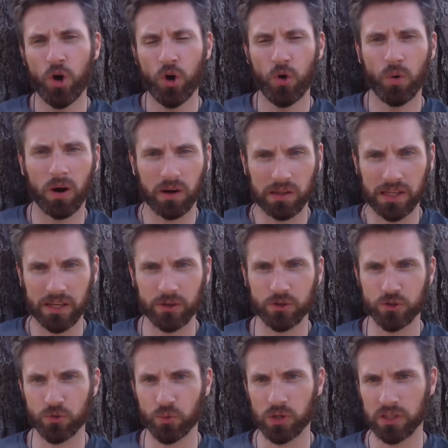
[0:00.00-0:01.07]
who our
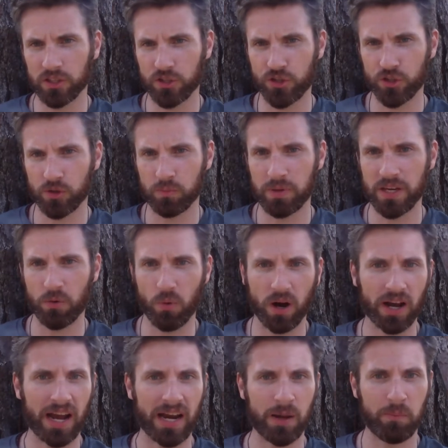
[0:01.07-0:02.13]
leaders really should be,
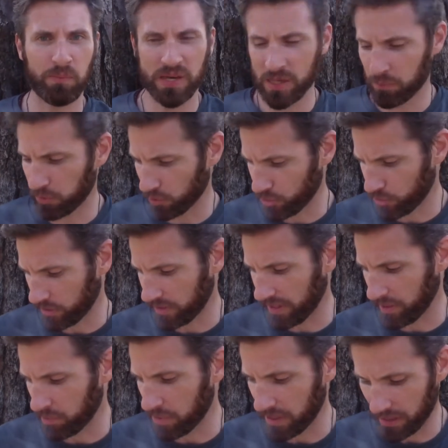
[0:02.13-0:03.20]
what kind of people should
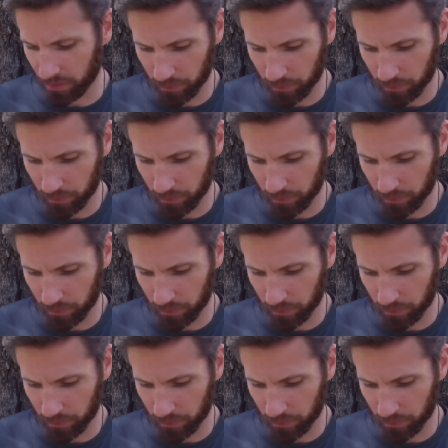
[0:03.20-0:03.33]
they be.